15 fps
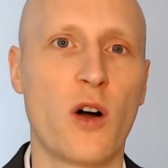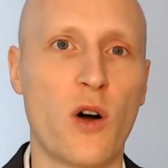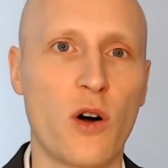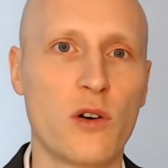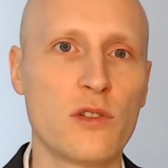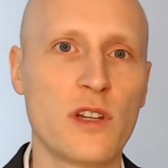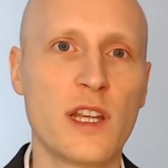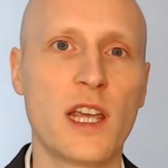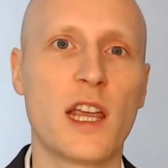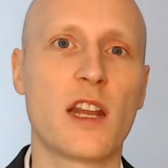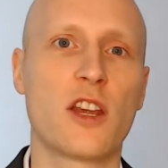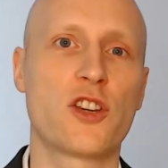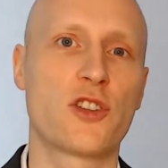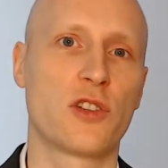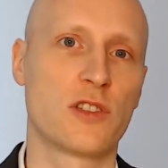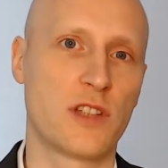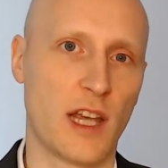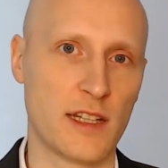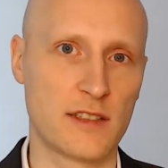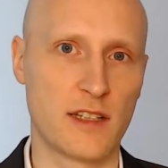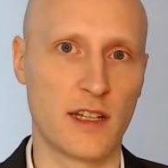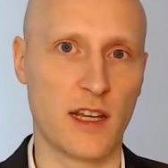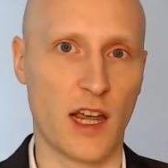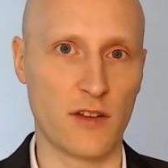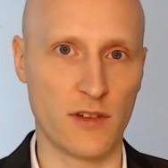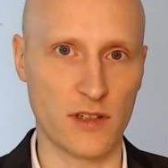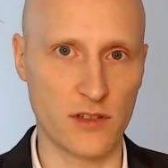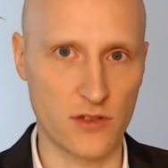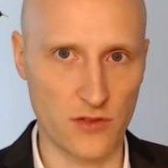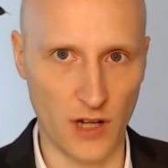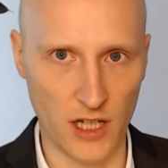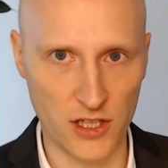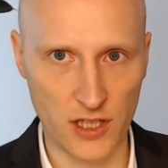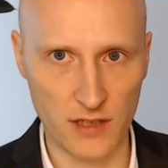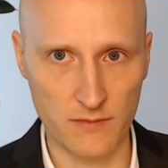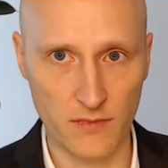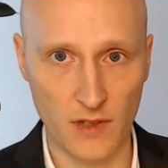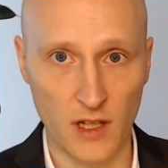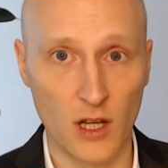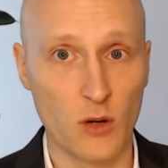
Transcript: only initial testing and registration,